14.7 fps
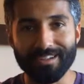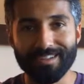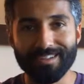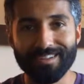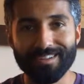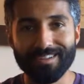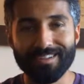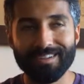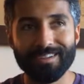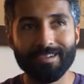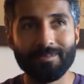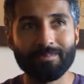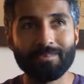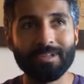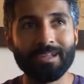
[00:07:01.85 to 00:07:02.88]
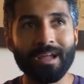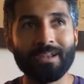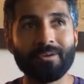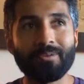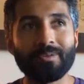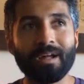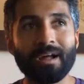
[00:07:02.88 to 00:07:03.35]
it. Meaning, I
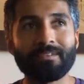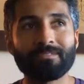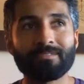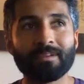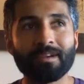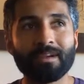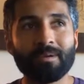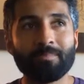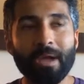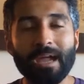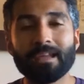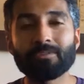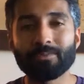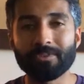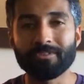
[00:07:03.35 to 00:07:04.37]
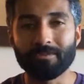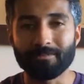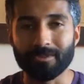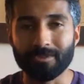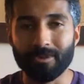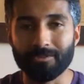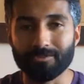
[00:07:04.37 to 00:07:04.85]
don't have pain when
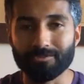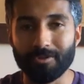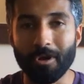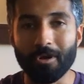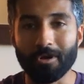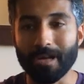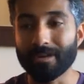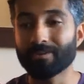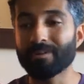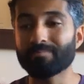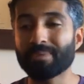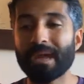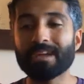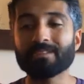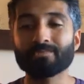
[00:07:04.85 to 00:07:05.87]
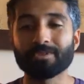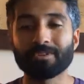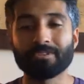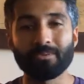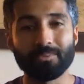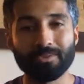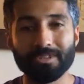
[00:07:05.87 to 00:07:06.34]
something goes wrong. I don't have pain when
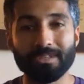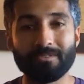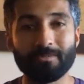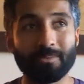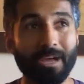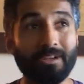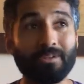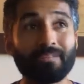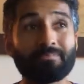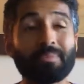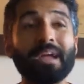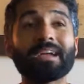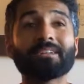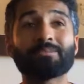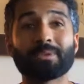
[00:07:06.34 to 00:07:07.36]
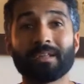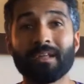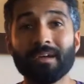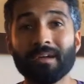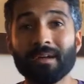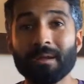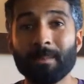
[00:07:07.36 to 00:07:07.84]
someone leaves me. I don't have pain when
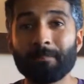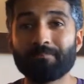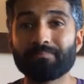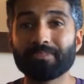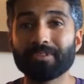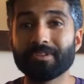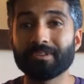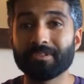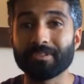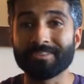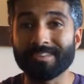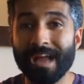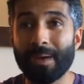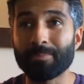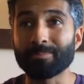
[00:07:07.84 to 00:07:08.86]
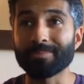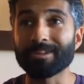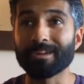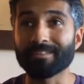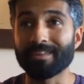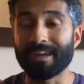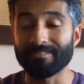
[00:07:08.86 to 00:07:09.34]
these things happen,
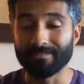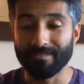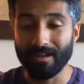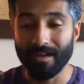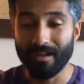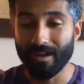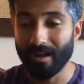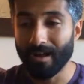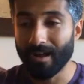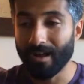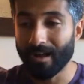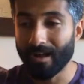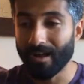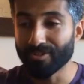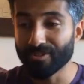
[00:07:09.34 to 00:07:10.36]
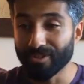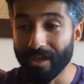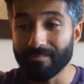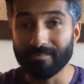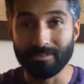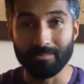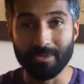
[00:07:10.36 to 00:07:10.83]
because I have
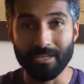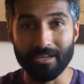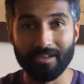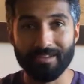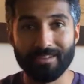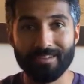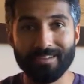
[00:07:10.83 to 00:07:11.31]
love in me.